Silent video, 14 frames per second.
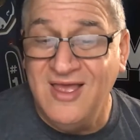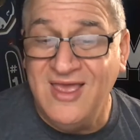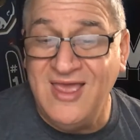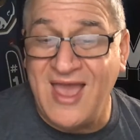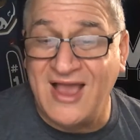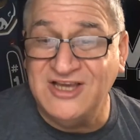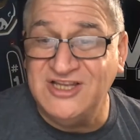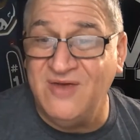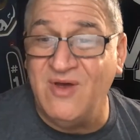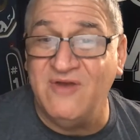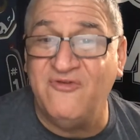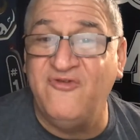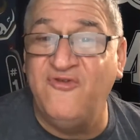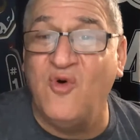He actually
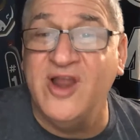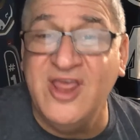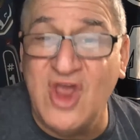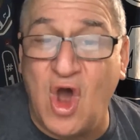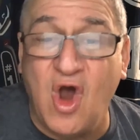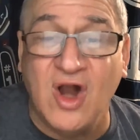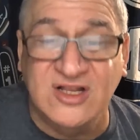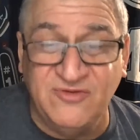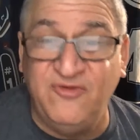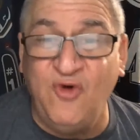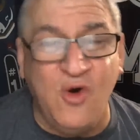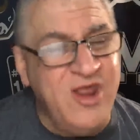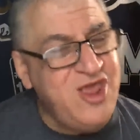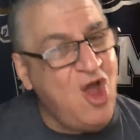went 40 yards, and
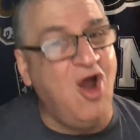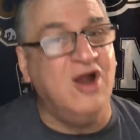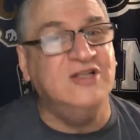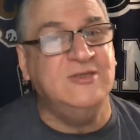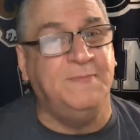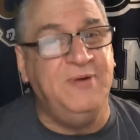40 yards